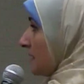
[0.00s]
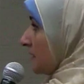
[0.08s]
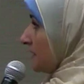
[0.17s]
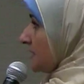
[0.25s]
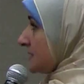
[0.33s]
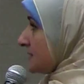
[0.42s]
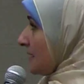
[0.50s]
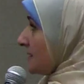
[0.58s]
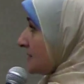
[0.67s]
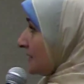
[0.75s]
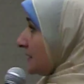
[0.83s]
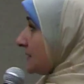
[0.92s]
These
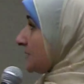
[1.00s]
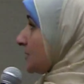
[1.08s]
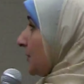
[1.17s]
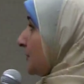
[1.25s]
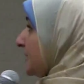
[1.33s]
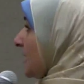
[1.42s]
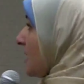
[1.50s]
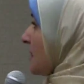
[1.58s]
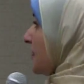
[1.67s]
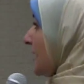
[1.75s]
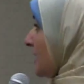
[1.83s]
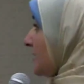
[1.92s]
synthetics cause
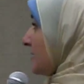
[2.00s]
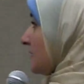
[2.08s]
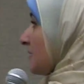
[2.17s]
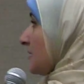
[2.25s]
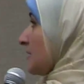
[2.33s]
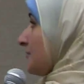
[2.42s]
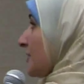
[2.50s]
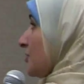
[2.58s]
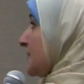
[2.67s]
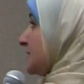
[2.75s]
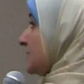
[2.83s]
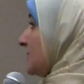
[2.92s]
health and
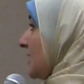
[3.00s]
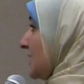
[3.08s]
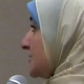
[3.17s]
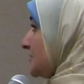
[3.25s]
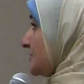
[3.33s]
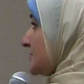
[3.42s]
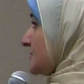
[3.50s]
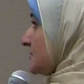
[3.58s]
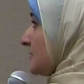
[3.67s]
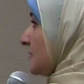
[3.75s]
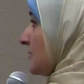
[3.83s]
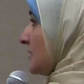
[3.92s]
environmental hazards
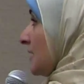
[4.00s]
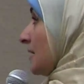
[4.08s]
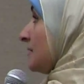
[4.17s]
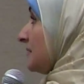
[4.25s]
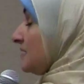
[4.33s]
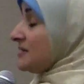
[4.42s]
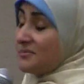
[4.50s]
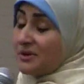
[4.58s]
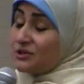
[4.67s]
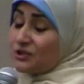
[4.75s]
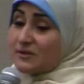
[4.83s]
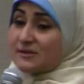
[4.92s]
and
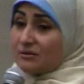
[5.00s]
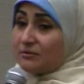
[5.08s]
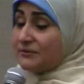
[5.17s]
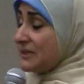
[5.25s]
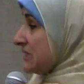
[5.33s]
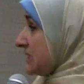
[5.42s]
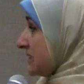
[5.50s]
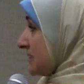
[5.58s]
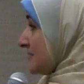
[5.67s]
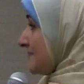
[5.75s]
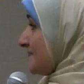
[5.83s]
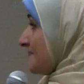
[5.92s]
re-emergence of diseases.